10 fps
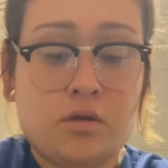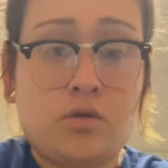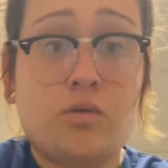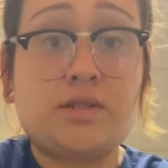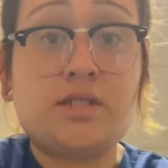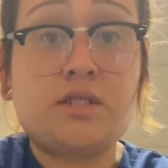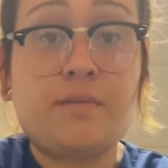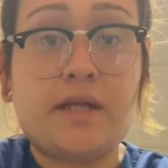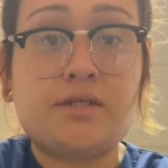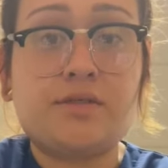Once the
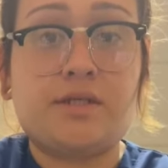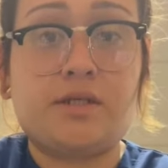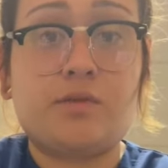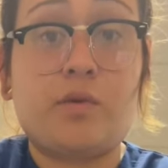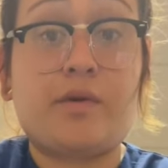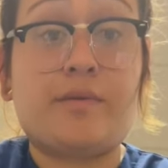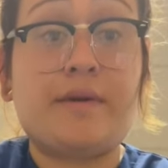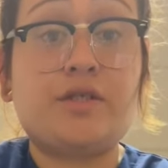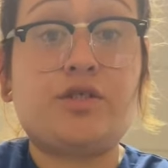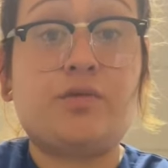supplies are sealed, we want to make
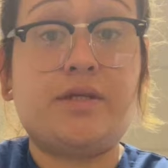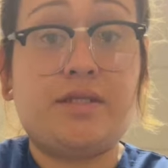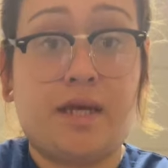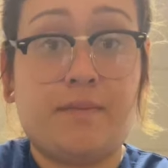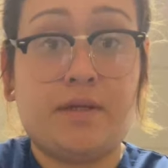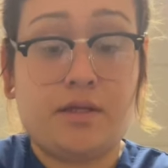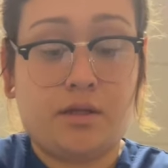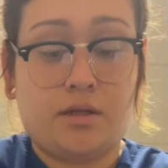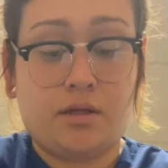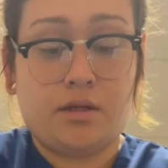sure we tape it
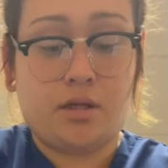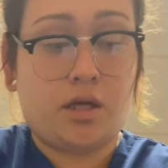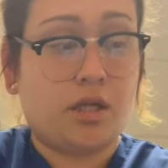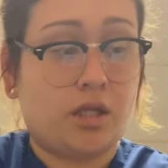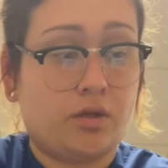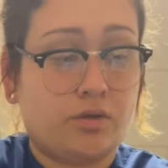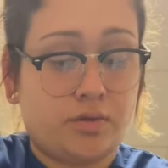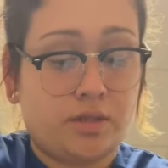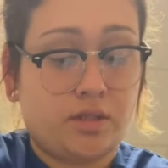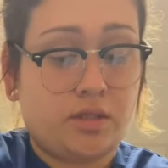
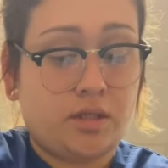closed.